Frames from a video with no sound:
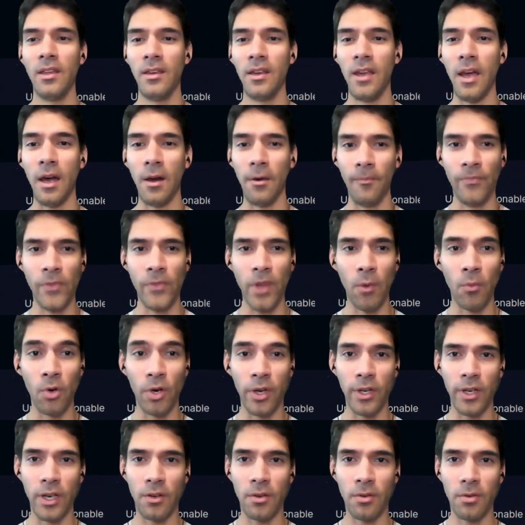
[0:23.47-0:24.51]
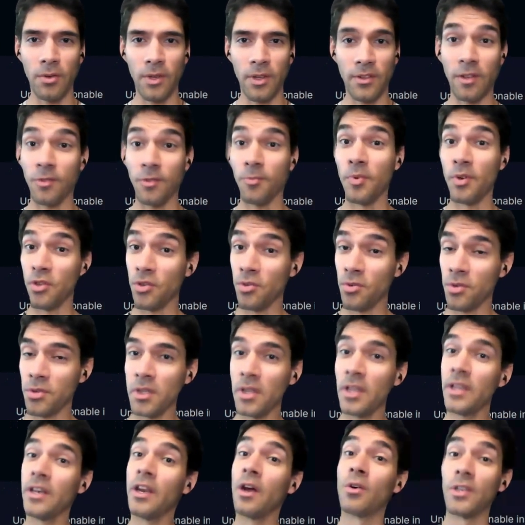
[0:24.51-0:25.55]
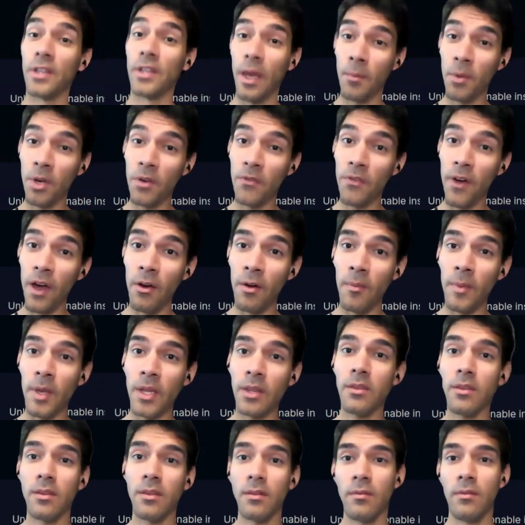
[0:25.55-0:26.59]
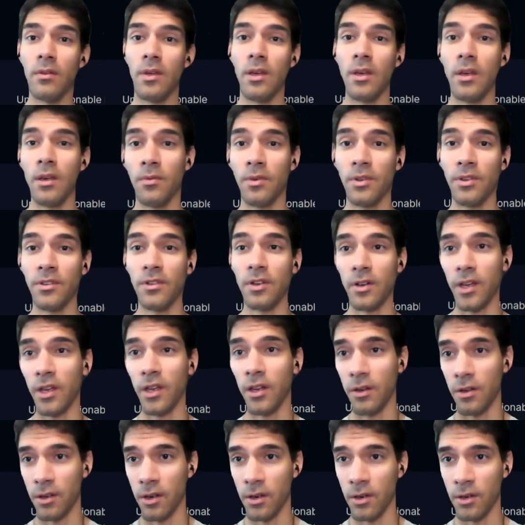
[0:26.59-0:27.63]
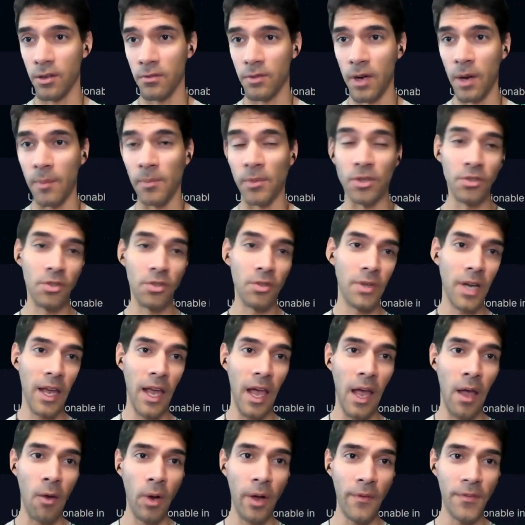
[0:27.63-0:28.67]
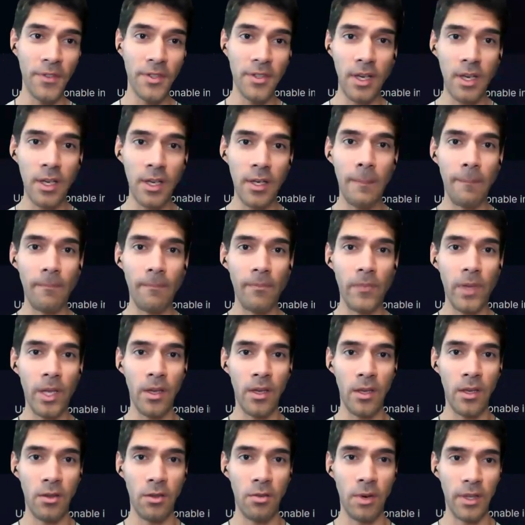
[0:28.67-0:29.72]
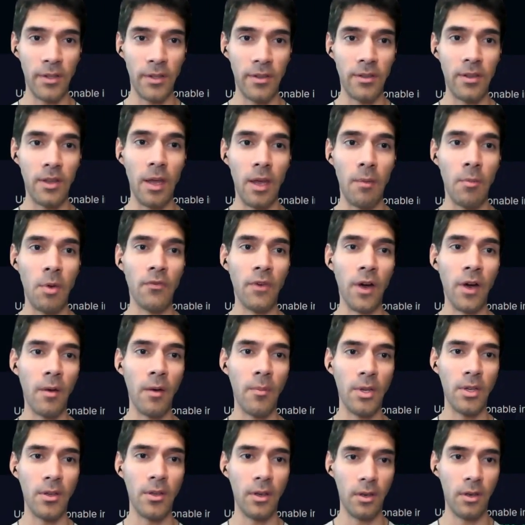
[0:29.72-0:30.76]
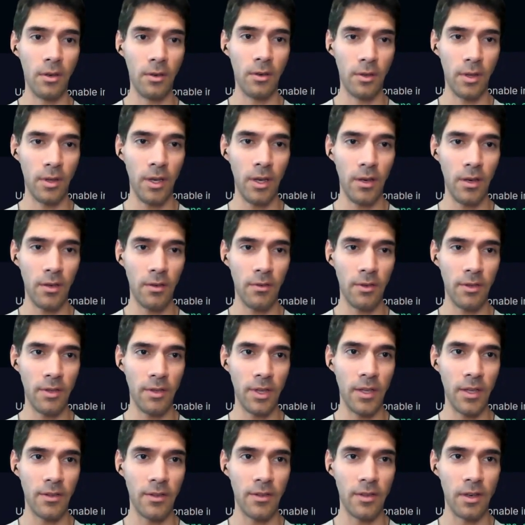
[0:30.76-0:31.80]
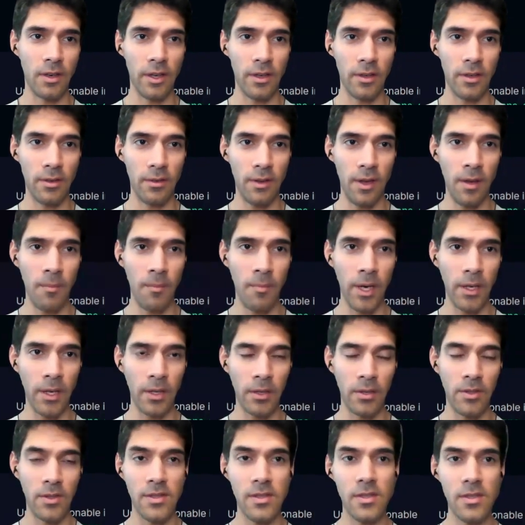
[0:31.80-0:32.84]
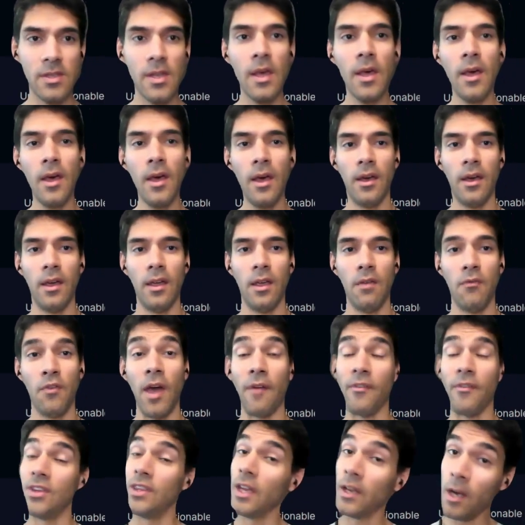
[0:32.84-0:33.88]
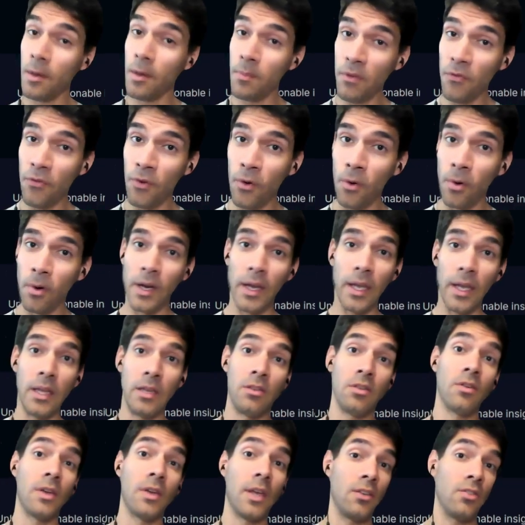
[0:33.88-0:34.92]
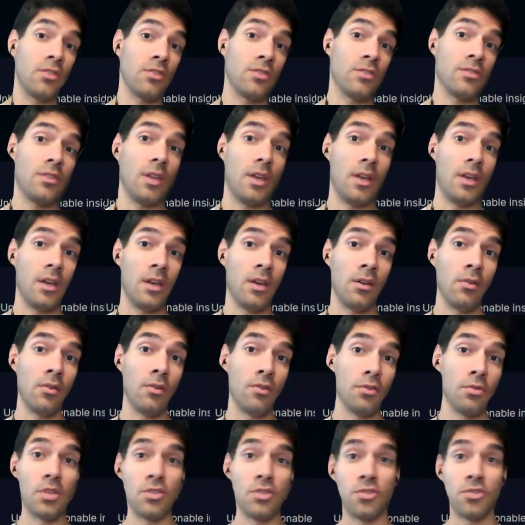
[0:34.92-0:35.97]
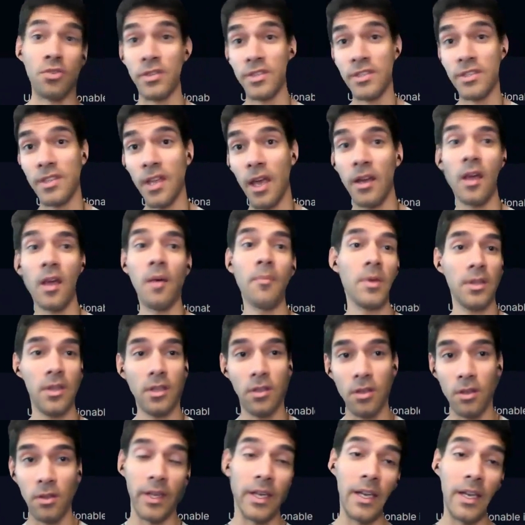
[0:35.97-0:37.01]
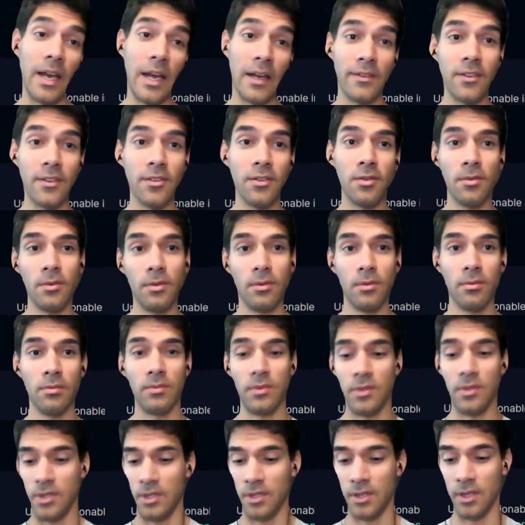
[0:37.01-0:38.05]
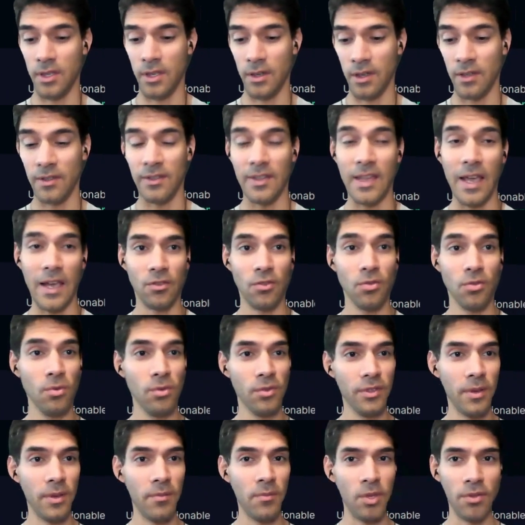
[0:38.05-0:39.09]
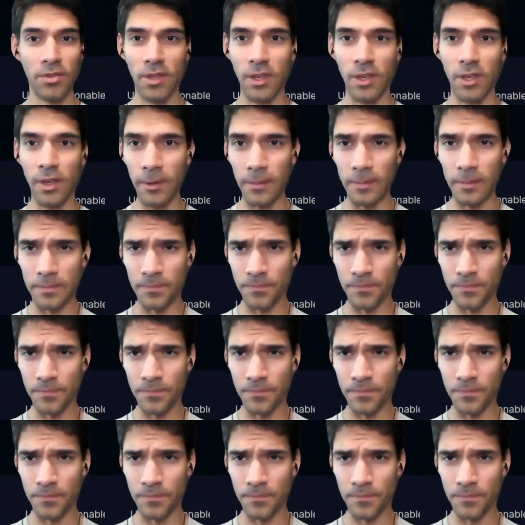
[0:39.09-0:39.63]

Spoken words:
Now, we're going to do this as per usual in our demo environment. We start here in our Rambler.ai website, and to access demo environment, you can go here to this Get Started Today buttons. If you haven't done it before, again, you can just go through a short sign up, and then you'll get access to the exact tools I'm using.